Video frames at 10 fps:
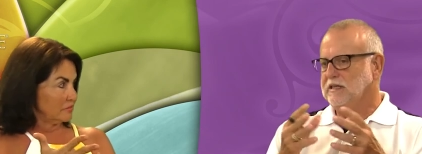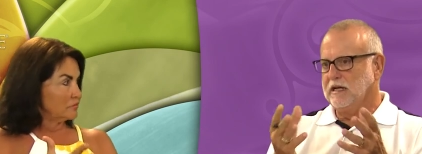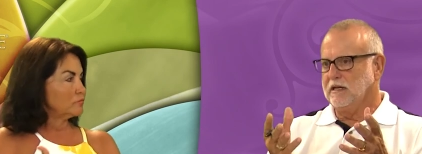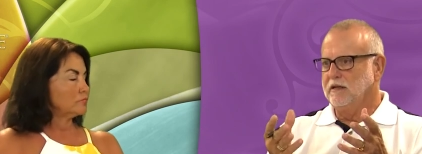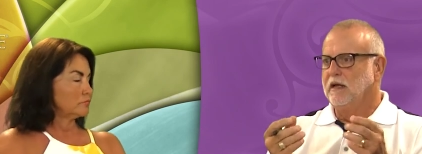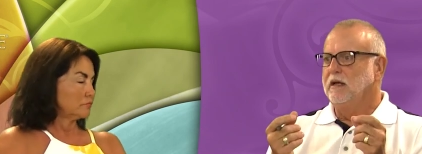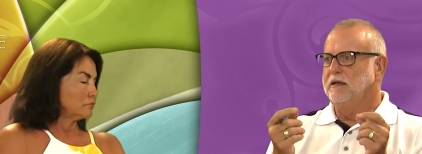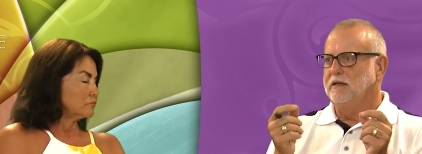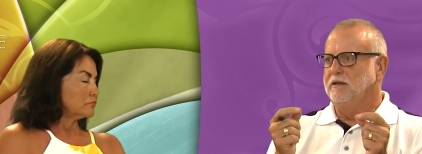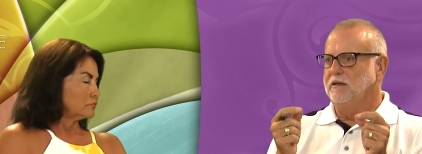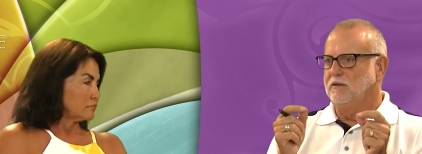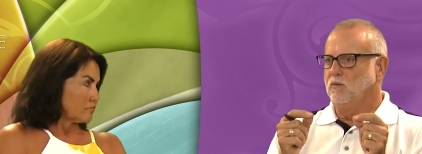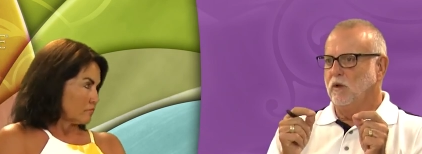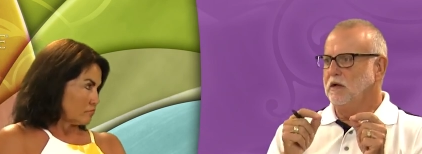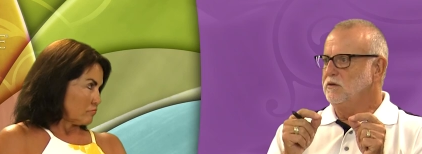Speaker 1: Exactly. It, it,
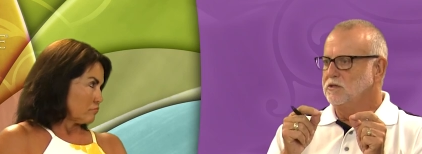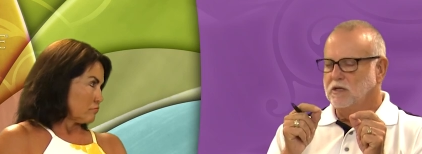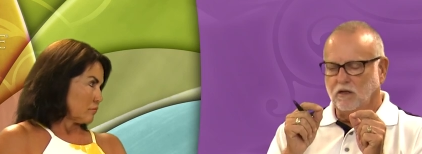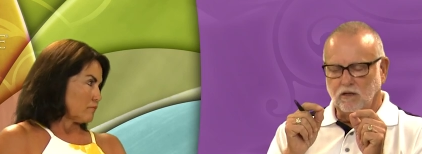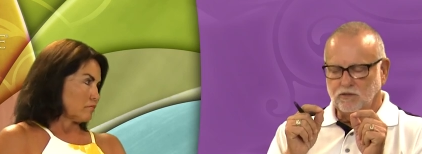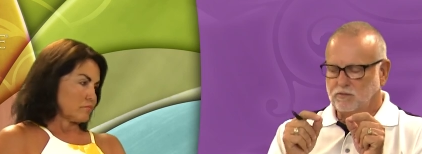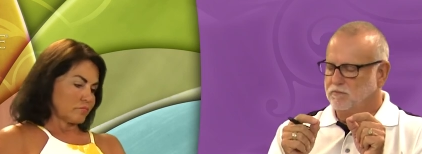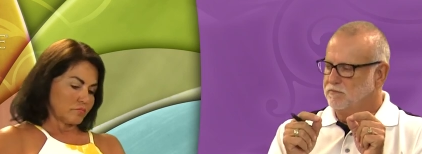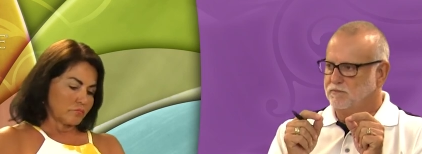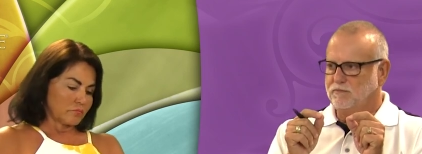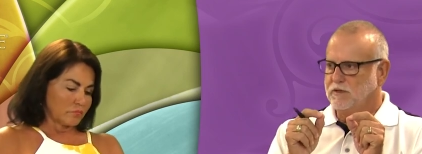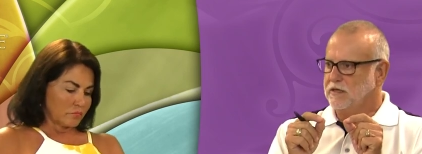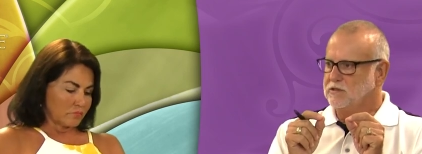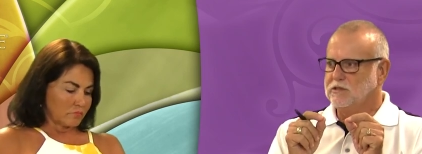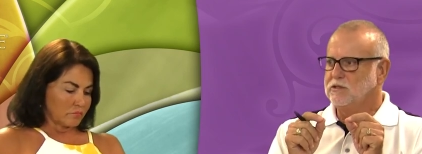what I used to tell all those
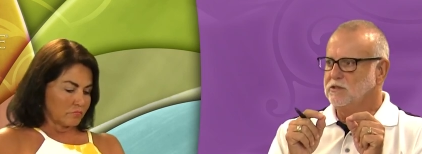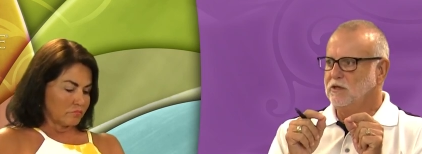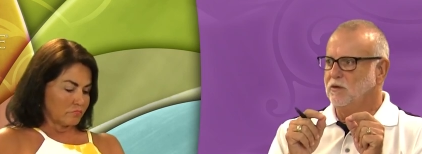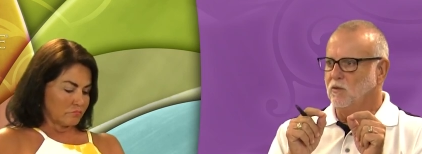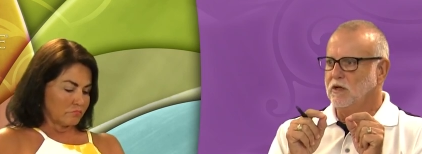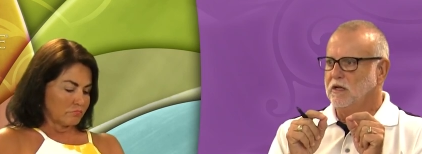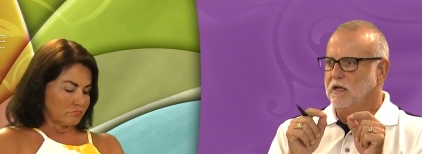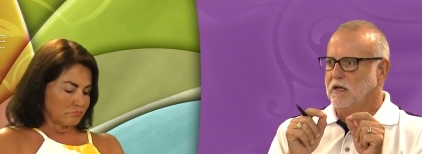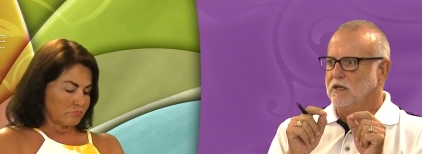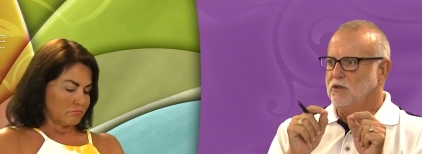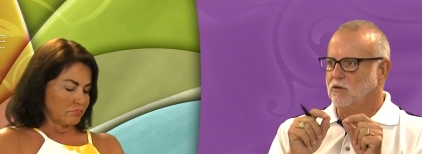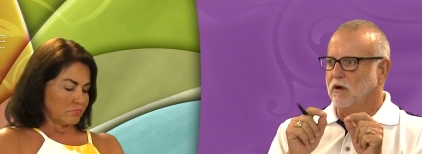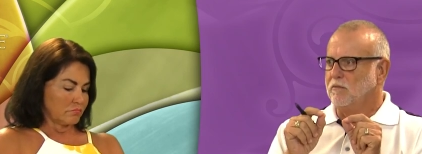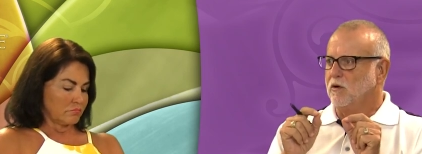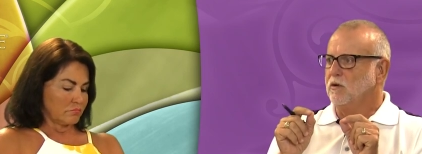kids is, you know what? You're
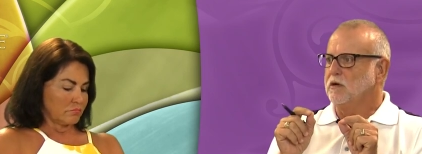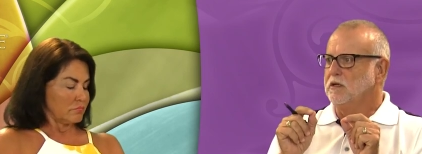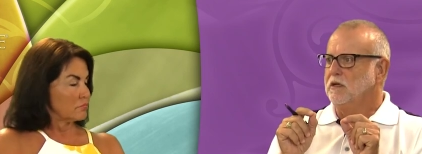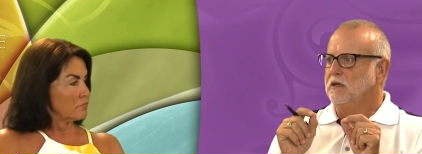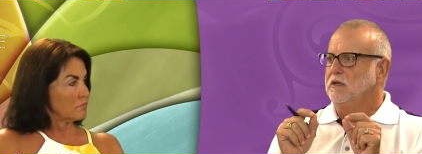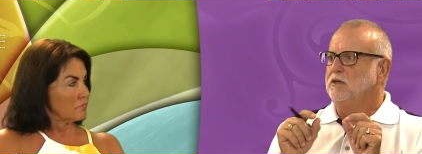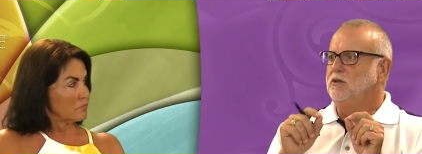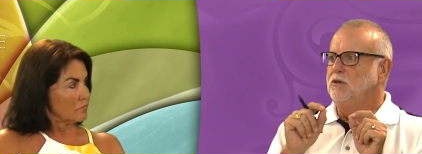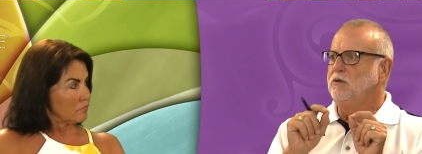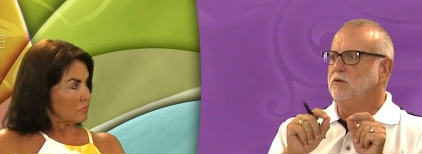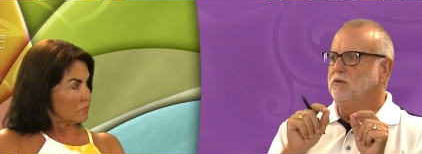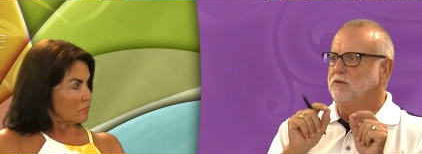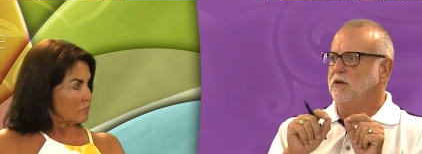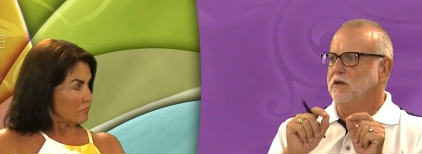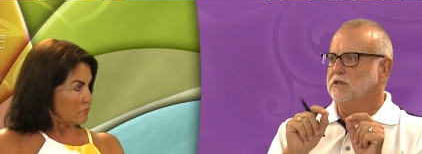not broken. You
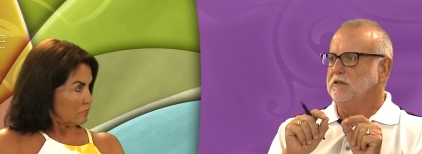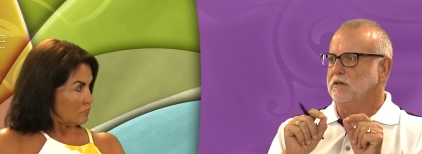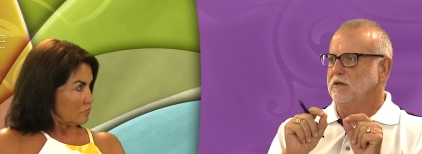just